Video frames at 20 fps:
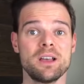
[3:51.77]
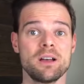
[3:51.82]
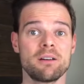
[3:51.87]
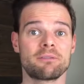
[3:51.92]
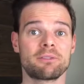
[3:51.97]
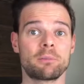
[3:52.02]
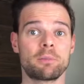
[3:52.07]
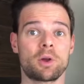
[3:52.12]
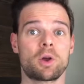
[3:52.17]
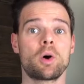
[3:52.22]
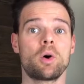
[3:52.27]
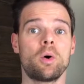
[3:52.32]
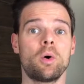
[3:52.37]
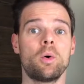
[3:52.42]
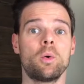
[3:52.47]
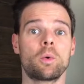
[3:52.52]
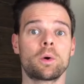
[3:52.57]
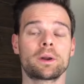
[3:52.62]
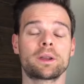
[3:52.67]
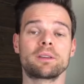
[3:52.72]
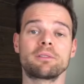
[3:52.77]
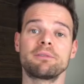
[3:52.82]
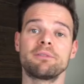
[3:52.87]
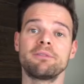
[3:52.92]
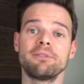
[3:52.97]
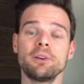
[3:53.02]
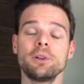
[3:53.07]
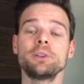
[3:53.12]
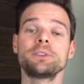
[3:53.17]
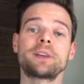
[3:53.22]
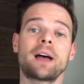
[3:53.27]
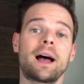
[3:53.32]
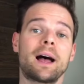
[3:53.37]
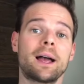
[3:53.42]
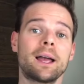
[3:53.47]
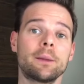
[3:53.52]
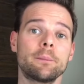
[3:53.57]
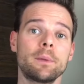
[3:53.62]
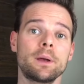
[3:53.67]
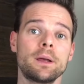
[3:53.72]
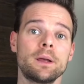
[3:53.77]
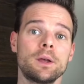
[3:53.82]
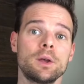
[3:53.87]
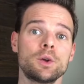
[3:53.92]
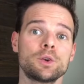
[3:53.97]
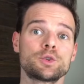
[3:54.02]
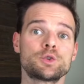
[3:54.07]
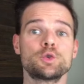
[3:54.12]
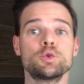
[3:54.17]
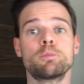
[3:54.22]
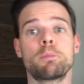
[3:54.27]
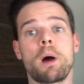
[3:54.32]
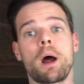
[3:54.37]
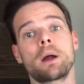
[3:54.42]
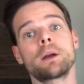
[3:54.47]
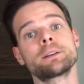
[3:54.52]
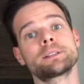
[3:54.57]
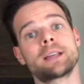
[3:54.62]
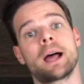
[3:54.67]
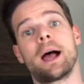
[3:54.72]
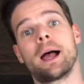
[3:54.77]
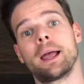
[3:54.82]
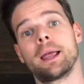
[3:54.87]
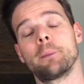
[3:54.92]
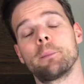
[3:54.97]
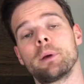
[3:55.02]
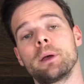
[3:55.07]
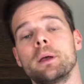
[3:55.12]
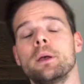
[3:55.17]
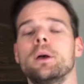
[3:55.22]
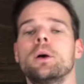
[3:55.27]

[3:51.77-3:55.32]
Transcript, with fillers: from Nicole working full-time to part-time